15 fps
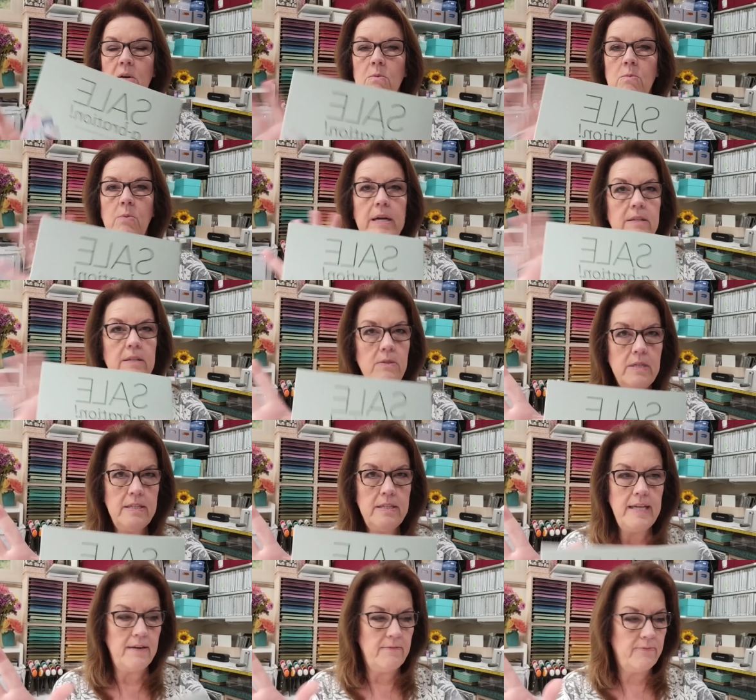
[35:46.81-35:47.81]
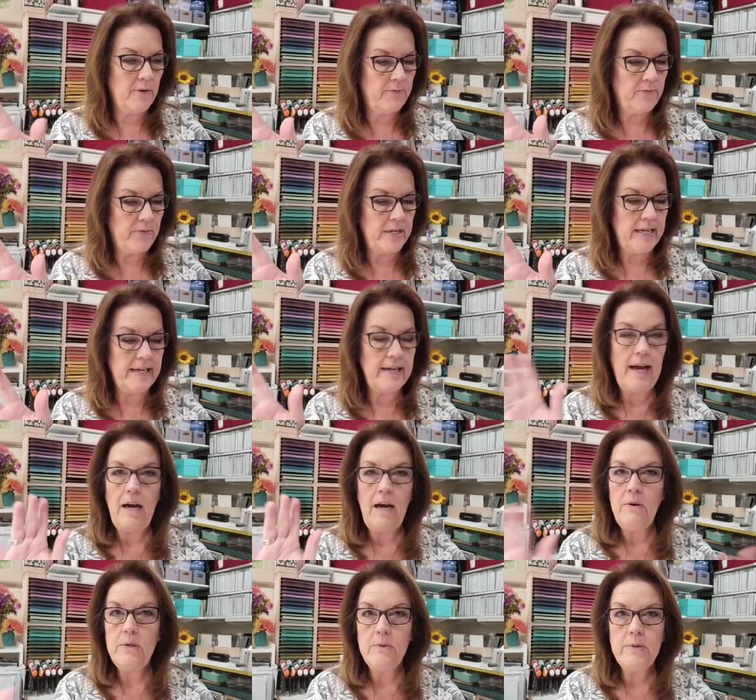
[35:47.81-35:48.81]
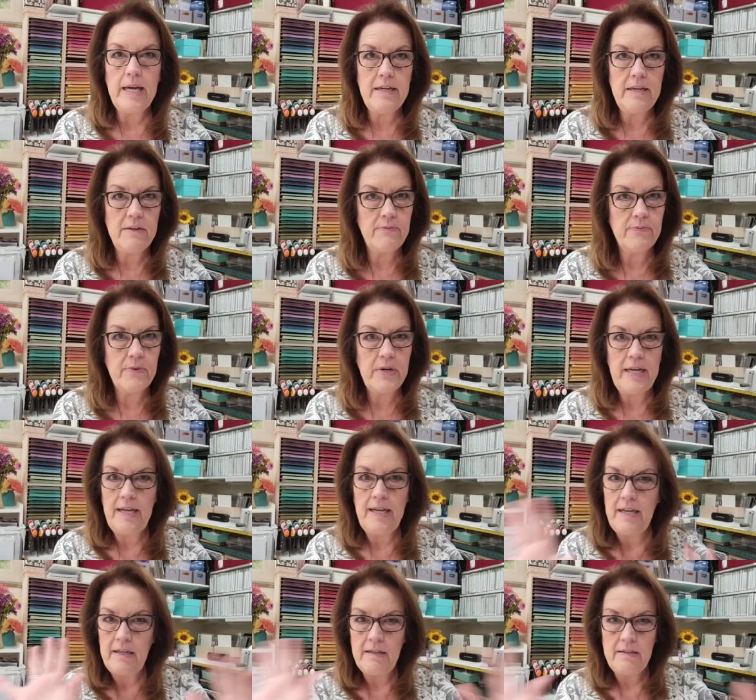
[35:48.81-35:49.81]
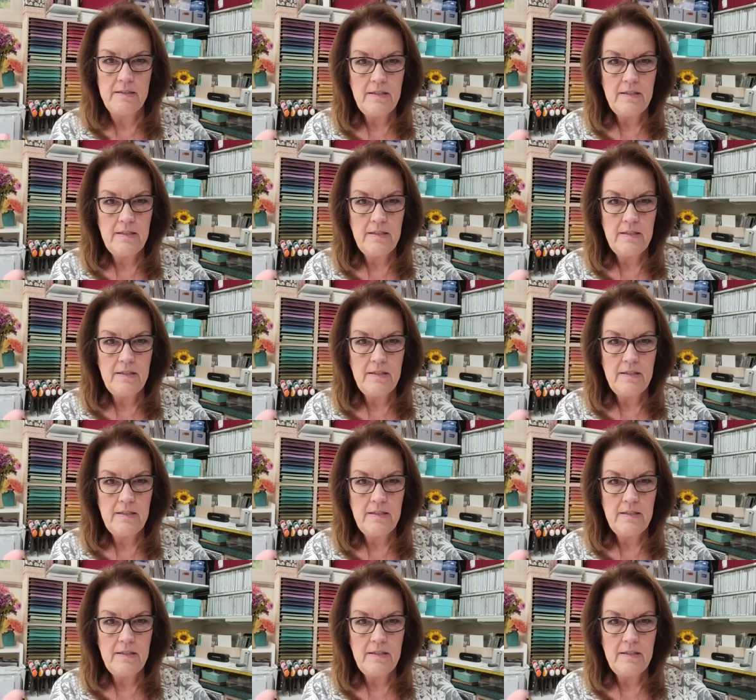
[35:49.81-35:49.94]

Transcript: what you can get for free, how you get it free.